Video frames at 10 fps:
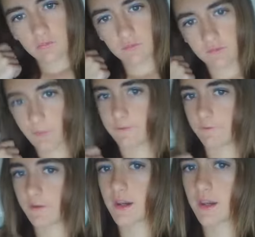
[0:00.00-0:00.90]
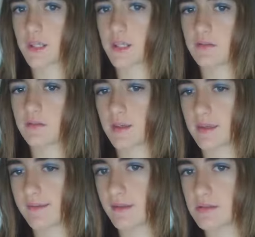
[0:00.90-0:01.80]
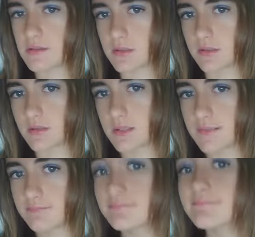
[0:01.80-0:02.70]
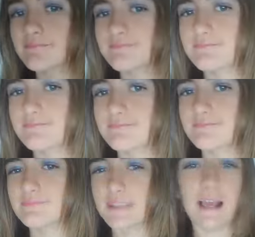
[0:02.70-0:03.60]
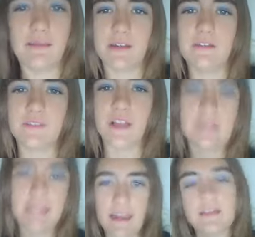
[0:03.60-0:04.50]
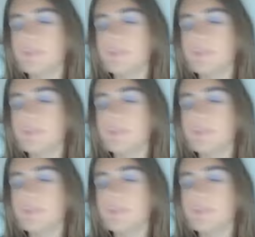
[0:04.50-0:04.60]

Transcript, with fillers: with my friend, and I'm gonna vlog that.